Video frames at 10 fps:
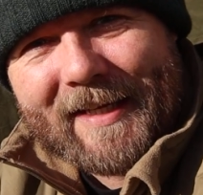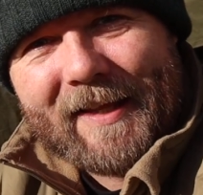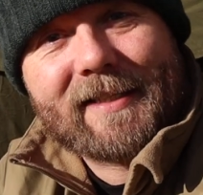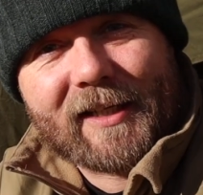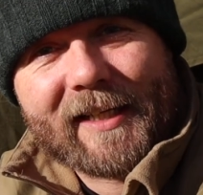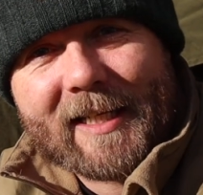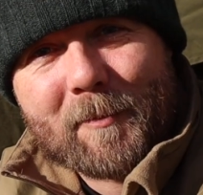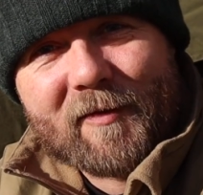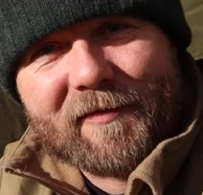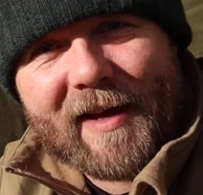it's going to
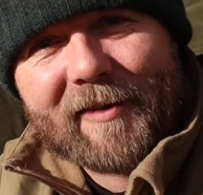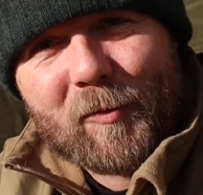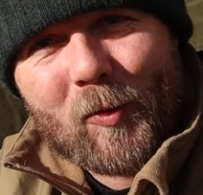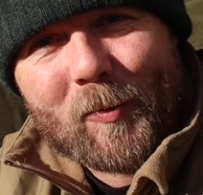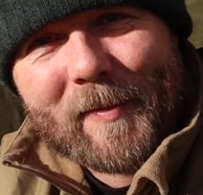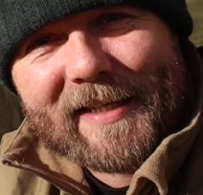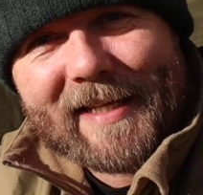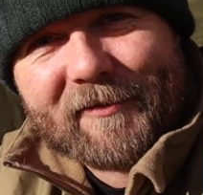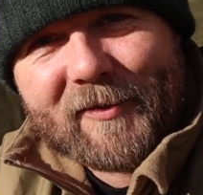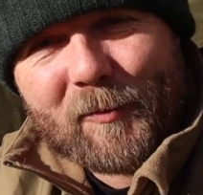keep you very warm in the
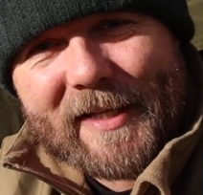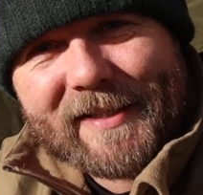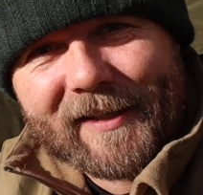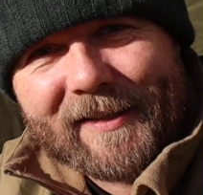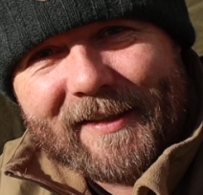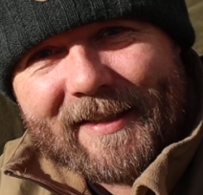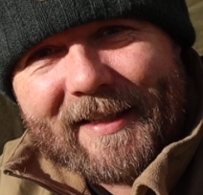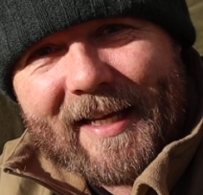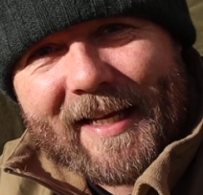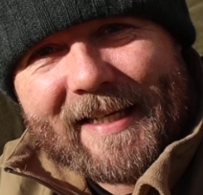depths of winter.
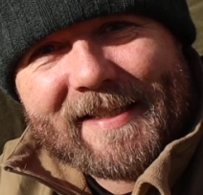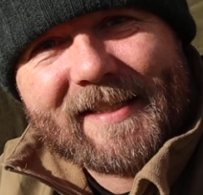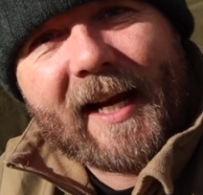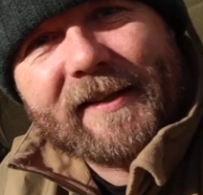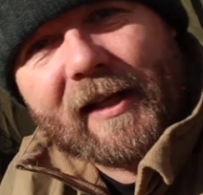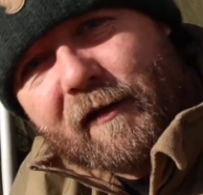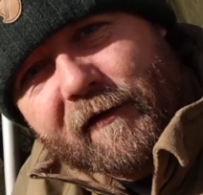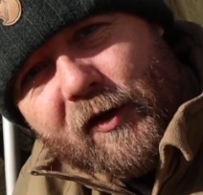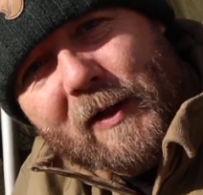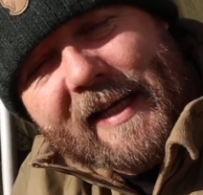Inside the
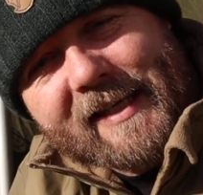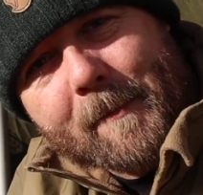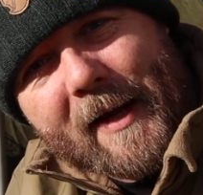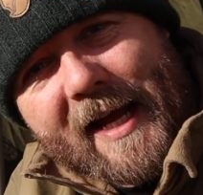Lavvu, last time I